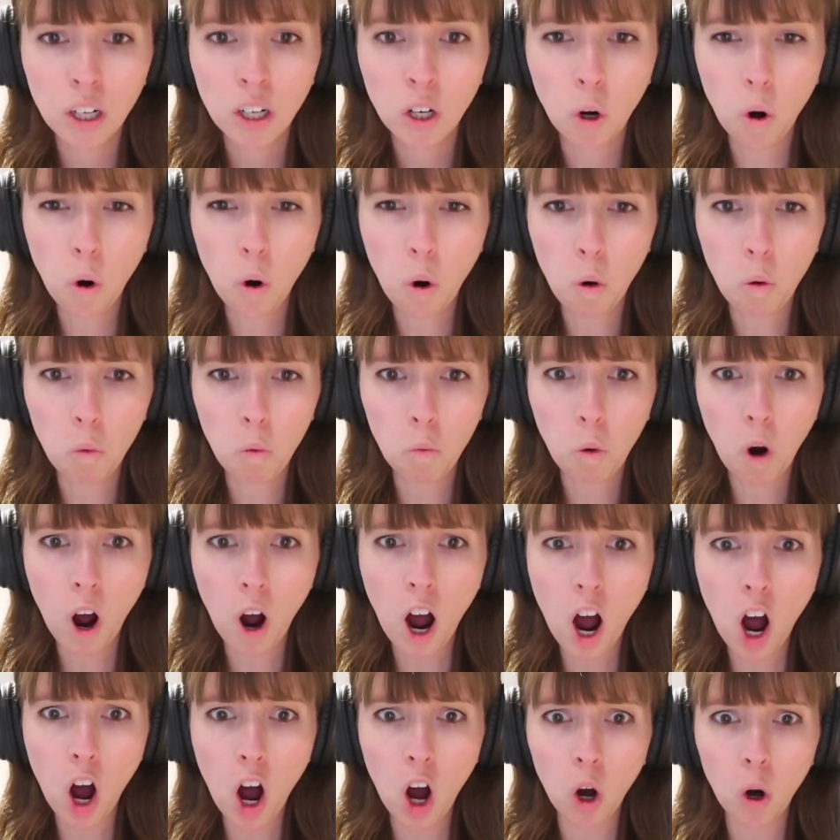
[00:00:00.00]
Oh,
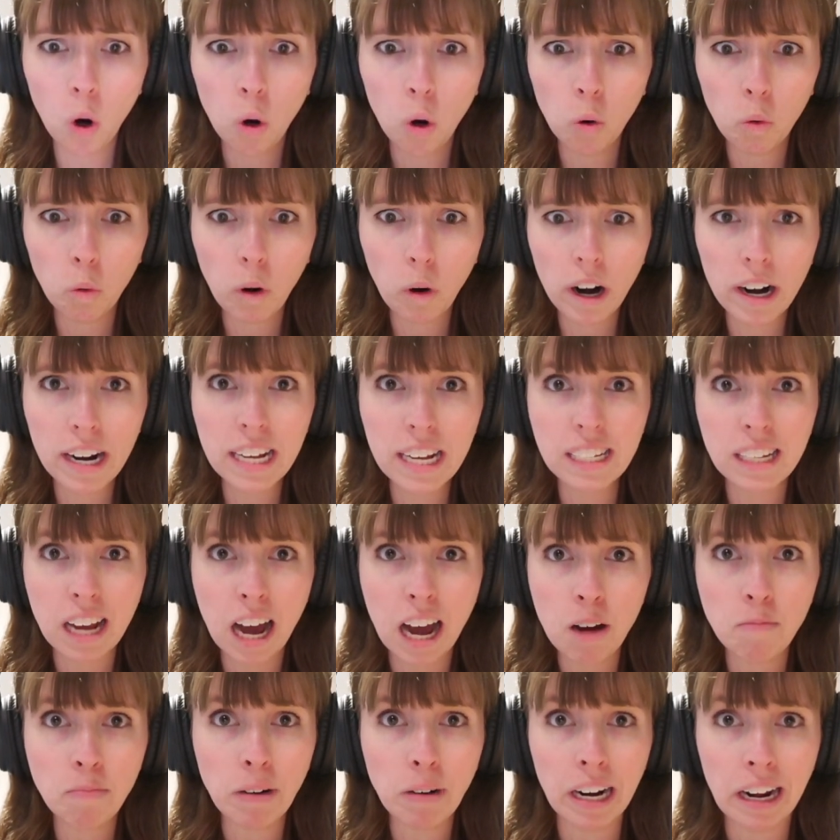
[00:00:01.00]
whoa. What is
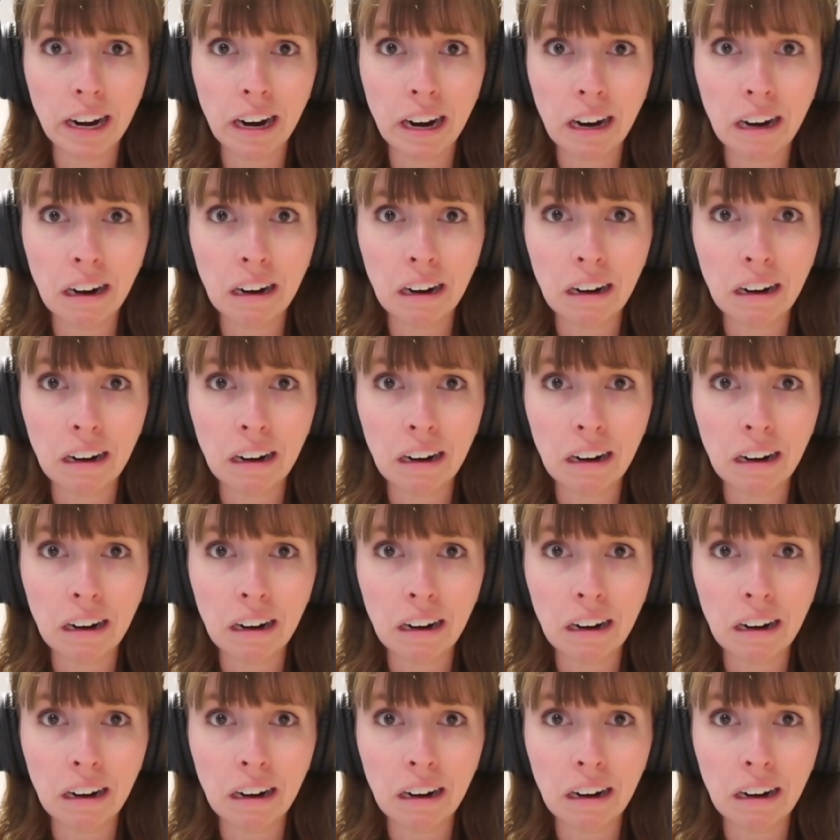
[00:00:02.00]
happening?